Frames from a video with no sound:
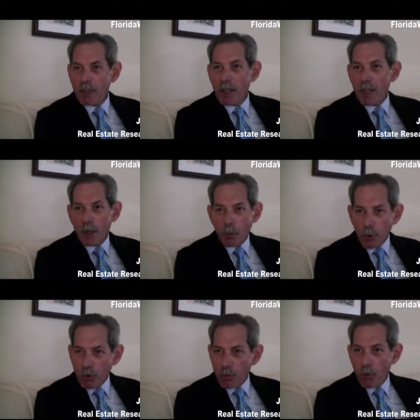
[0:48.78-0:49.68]
They were
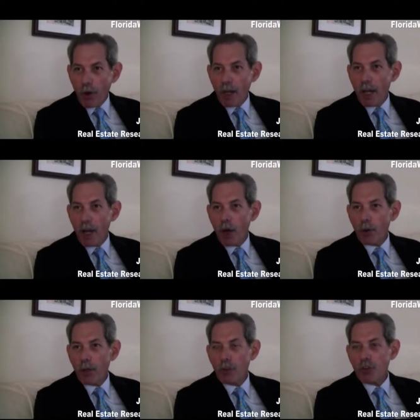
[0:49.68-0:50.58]
spread
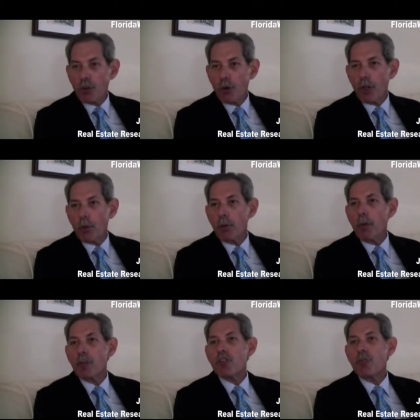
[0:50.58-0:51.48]
out, and so they were
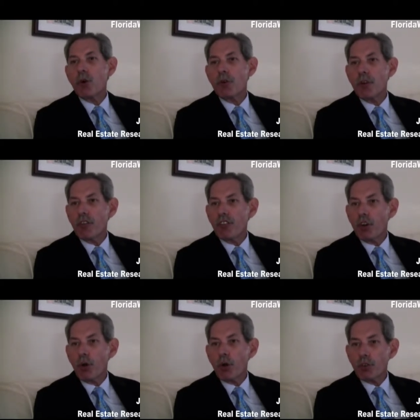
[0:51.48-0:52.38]
much more
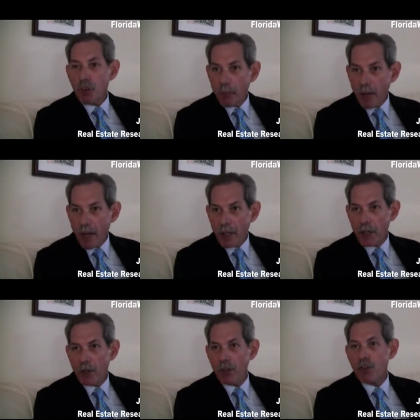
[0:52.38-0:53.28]
difficult to
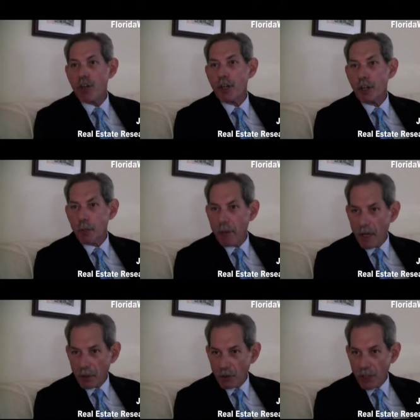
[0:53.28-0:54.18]
manage and to
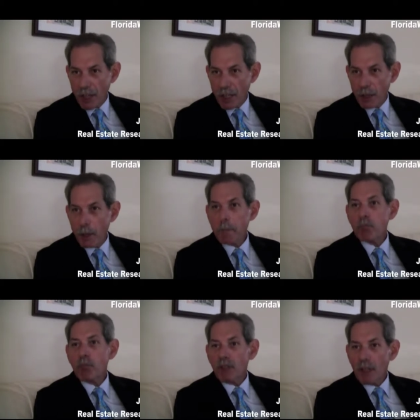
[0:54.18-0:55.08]
maintain
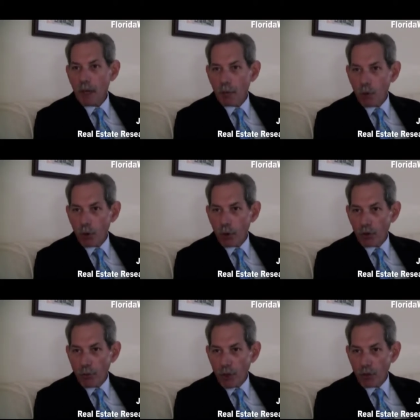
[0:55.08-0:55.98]
and more
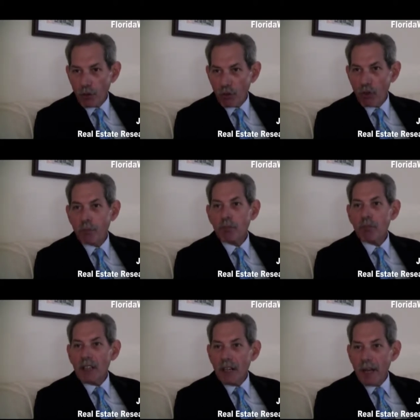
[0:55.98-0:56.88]
expensive.
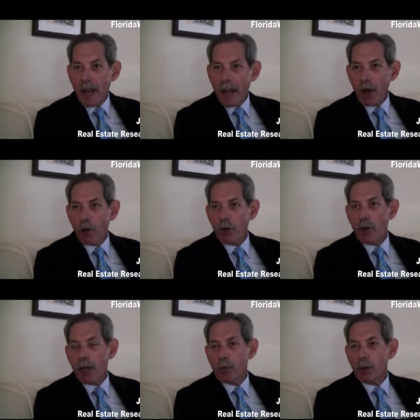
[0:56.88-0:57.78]
Now they're
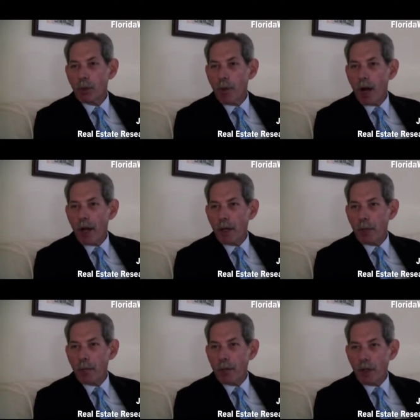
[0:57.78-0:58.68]
able to buy
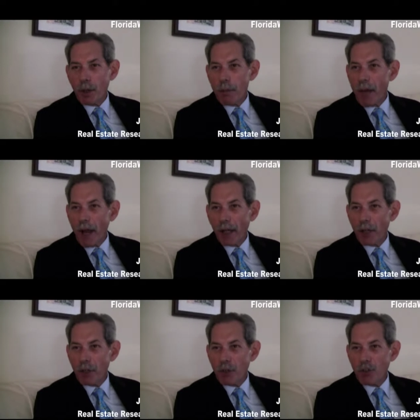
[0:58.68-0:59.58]
them in a
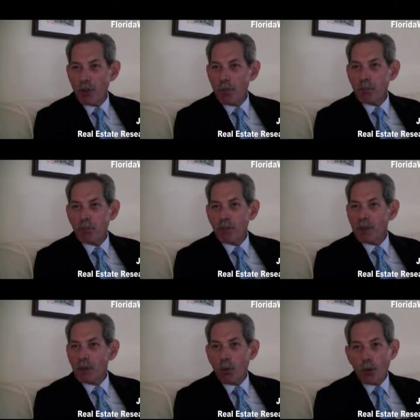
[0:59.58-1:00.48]
package
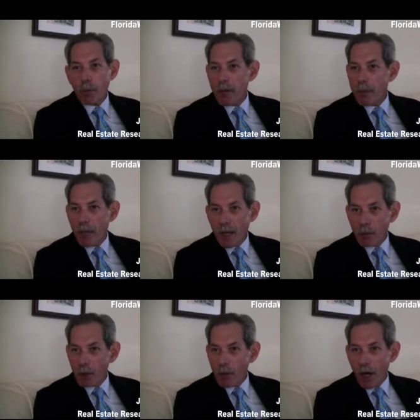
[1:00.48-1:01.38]
where you may be
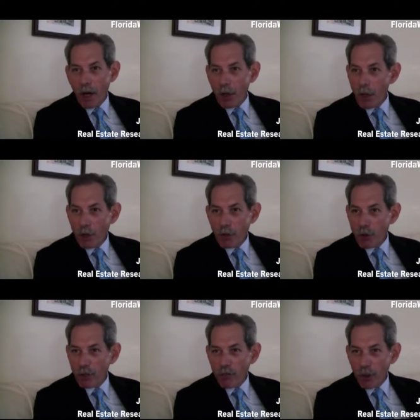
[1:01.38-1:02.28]
able to buy
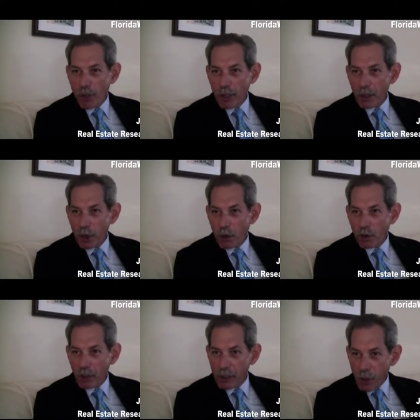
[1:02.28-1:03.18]
100 very
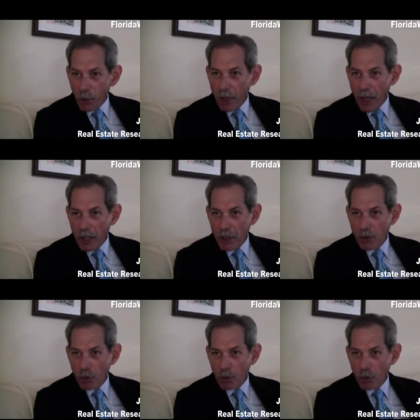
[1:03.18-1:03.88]
closely located to